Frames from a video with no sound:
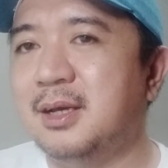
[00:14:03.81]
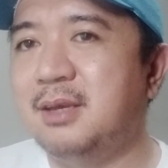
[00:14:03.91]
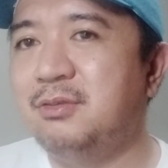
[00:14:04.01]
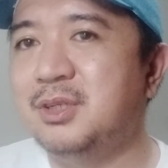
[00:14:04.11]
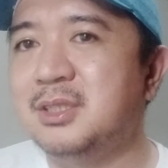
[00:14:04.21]

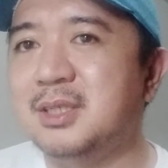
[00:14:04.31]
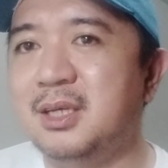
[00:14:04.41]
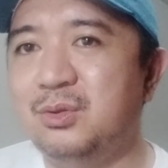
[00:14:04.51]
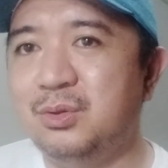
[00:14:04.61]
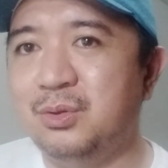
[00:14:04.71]
if you
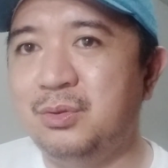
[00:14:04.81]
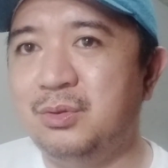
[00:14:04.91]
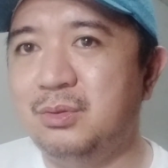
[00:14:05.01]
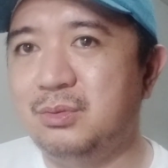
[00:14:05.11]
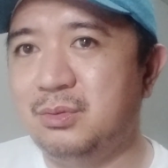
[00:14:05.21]
decide to go
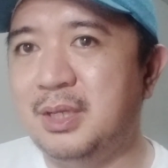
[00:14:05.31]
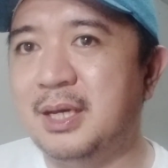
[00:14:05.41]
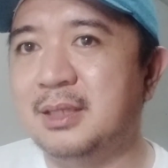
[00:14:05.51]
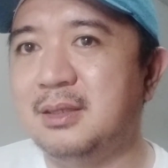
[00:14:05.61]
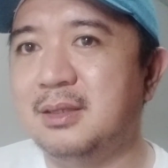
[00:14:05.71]
to
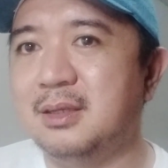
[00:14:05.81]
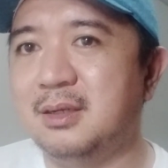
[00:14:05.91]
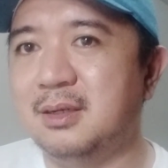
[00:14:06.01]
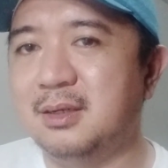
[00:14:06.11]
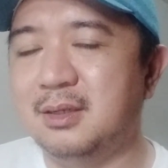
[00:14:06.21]
that
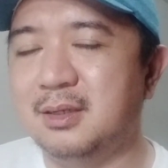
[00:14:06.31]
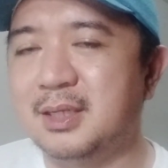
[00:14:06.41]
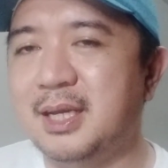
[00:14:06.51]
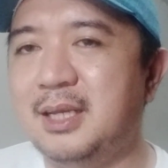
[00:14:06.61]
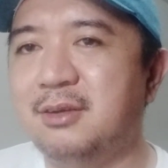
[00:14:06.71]

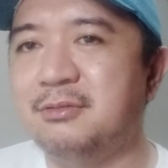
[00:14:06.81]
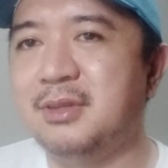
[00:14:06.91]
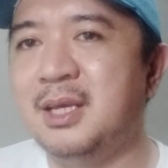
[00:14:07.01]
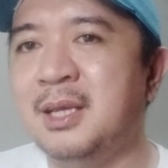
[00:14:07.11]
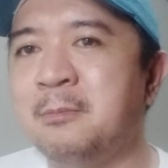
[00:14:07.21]
kind of
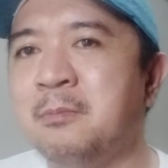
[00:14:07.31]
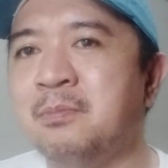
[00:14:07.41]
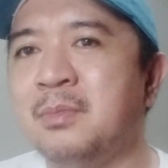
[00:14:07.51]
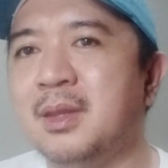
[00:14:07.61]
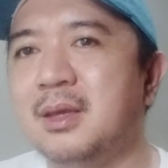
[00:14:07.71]
thing,
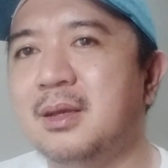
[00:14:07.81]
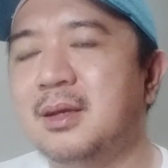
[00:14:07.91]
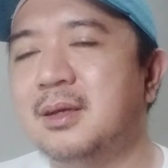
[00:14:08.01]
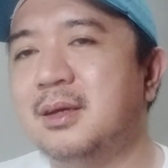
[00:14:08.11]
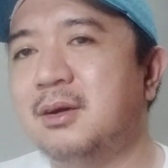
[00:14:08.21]

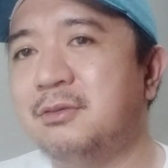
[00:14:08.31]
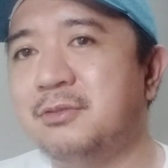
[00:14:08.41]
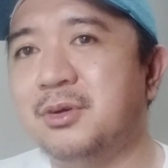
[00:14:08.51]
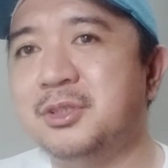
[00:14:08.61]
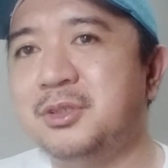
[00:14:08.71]

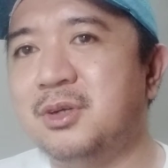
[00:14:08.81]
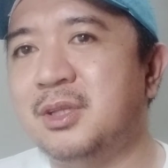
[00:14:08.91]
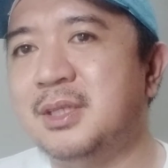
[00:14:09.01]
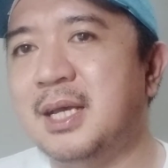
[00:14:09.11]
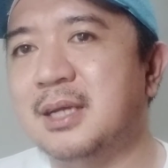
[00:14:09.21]
of course, you
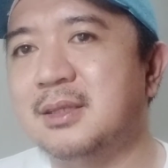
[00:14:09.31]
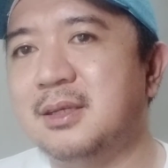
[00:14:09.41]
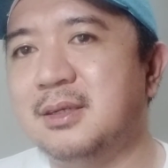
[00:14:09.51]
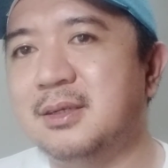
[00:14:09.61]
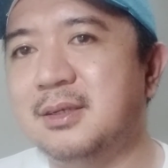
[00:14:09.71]
contact
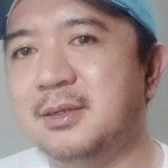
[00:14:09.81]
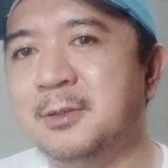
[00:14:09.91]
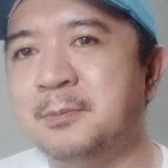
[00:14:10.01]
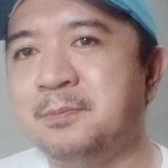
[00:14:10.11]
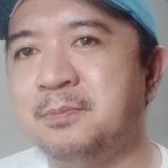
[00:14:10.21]

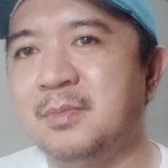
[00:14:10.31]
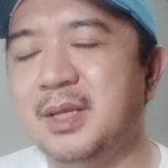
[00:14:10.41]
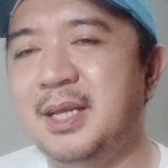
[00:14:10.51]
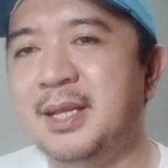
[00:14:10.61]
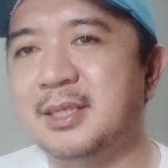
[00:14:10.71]

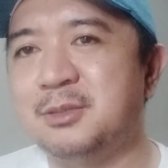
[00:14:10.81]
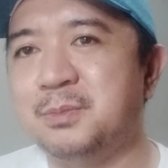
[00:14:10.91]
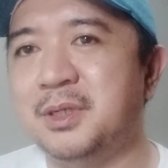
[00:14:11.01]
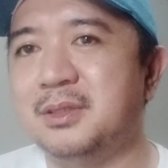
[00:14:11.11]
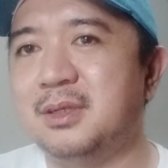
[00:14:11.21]
an
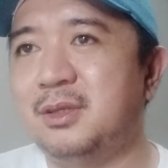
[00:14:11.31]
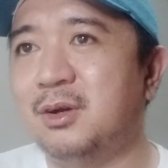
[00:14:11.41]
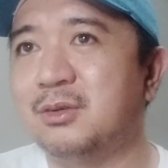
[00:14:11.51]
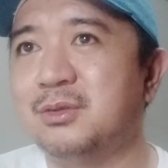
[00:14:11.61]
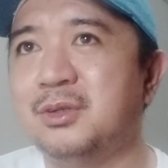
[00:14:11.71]
expert, a
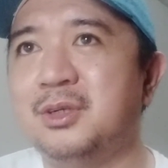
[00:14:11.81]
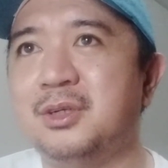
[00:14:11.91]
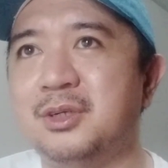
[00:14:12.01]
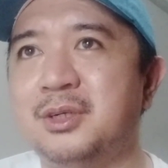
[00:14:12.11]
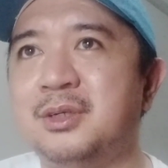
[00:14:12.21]
doctor,
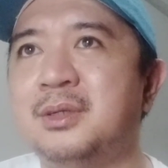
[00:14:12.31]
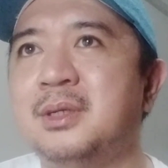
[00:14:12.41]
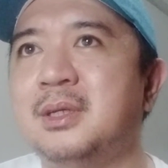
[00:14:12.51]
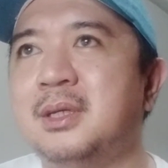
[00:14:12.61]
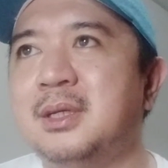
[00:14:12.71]
or
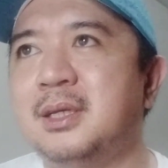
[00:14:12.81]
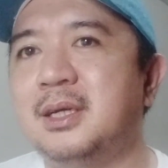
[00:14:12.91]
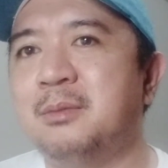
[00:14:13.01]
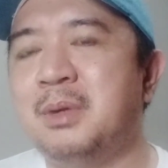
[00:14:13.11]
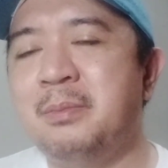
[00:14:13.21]

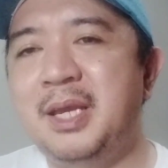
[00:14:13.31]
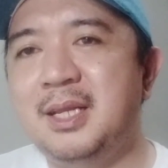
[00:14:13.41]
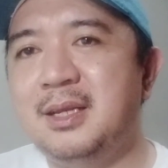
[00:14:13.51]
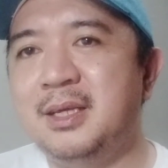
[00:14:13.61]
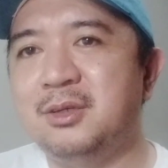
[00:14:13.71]
may
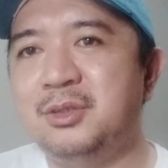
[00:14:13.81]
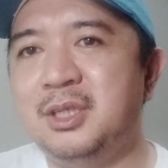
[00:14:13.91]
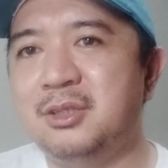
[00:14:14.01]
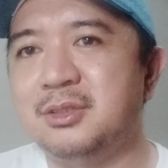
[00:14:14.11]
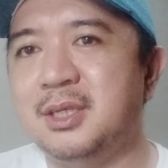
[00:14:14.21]
ililink ko
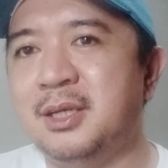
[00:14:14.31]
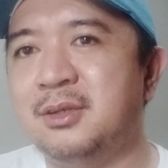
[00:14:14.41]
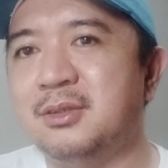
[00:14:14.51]
dito sa